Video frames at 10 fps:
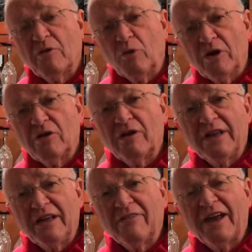will
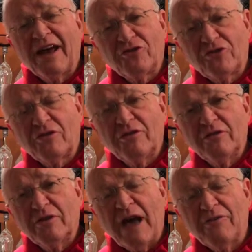leave an
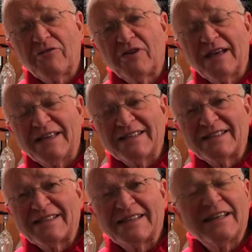
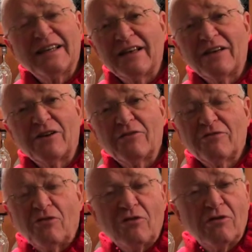aftertaste that can linger
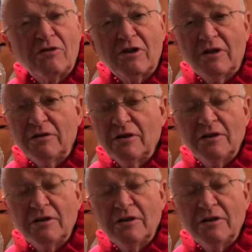for